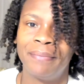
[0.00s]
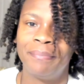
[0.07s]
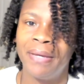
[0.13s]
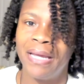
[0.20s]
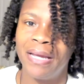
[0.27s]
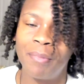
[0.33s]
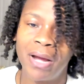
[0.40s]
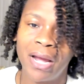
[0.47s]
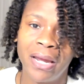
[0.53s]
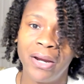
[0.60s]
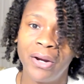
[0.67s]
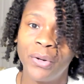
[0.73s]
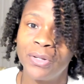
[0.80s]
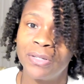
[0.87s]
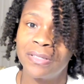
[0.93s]
man, my
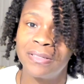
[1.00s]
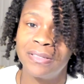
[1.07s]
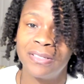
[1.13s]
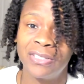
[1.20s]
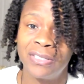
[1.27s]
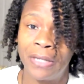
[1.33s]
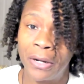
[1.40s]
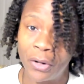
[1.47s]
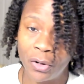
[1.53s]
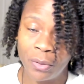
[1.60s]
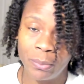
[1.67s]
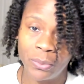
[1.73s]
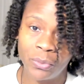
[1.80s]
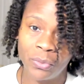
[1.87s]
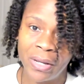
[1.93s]
hair is just
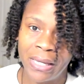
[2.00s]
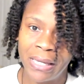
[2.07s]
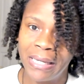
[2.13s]
terrible.